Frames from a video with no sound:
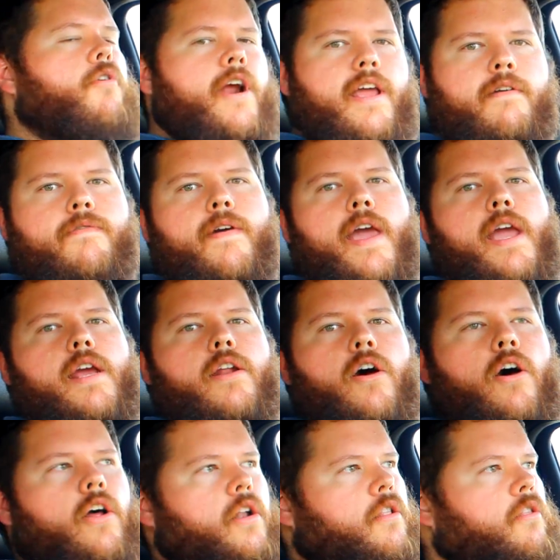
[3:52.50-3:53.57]
brake fade
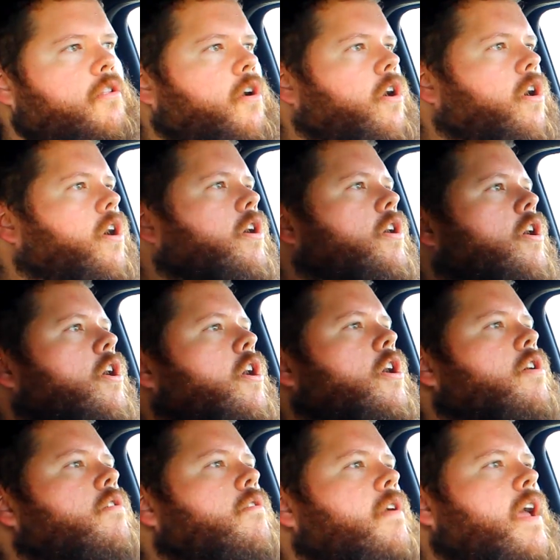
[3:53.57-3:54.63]
on longer,
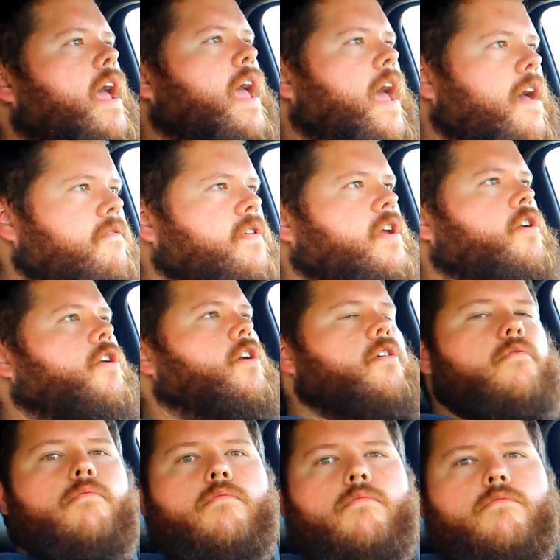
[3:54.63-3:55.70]
heavier
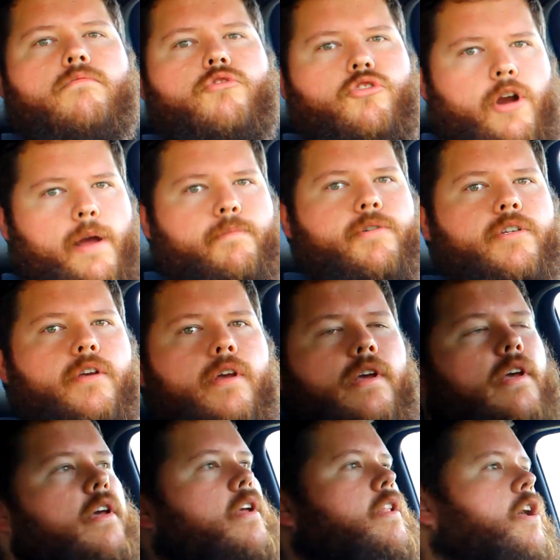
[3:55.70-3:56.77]
trips.
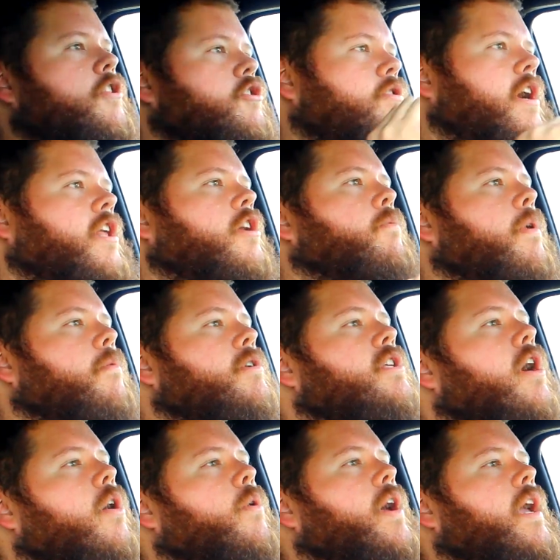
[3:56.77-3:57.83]
Now, the trailer we were
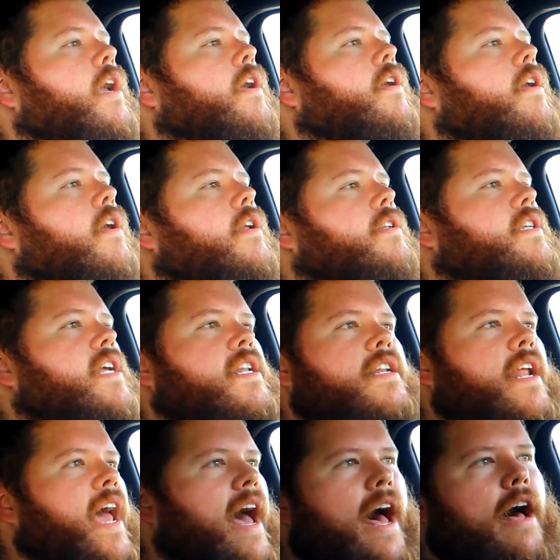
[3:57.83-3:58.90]
towing didn't
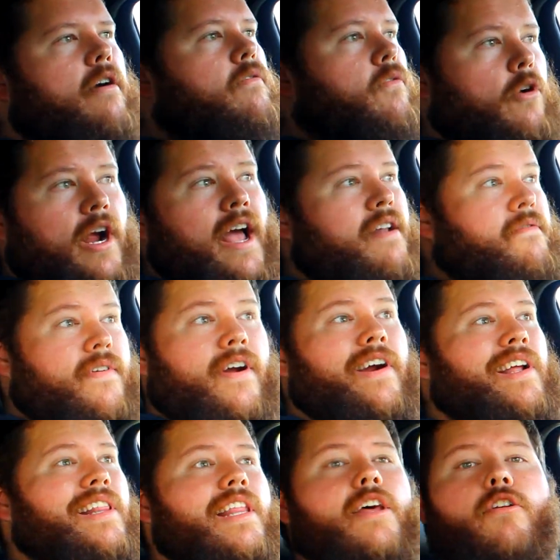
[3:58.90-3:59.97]
have, or had
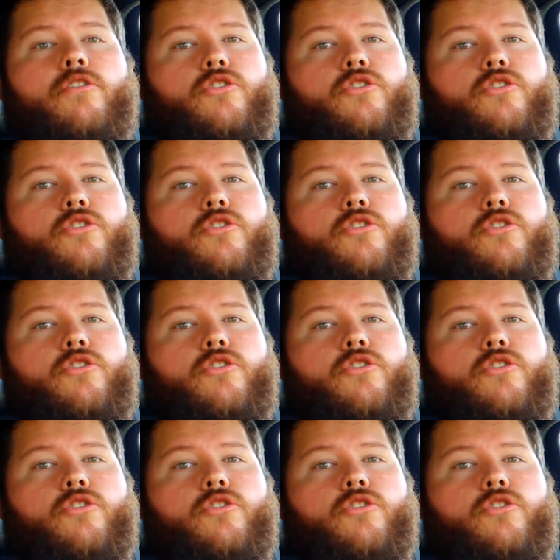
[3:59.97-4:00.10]
very little